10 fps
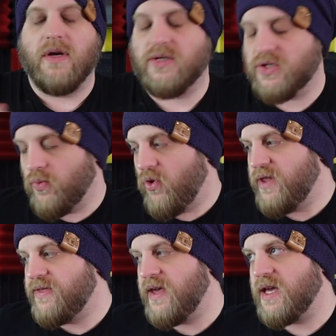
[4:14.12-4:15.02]
so
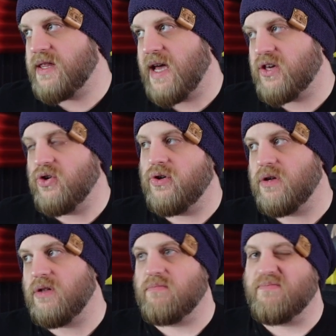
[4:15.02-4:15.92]
one thing that
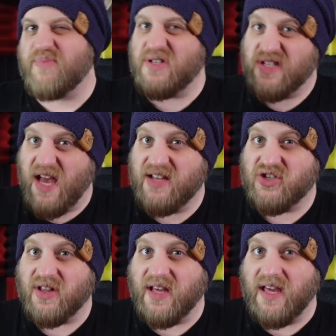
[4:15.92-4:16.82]
could
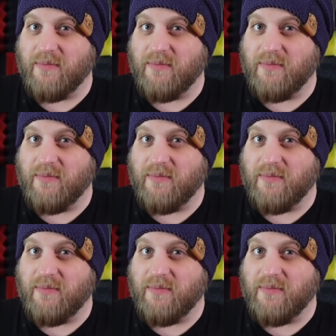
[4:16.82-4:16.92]
potentially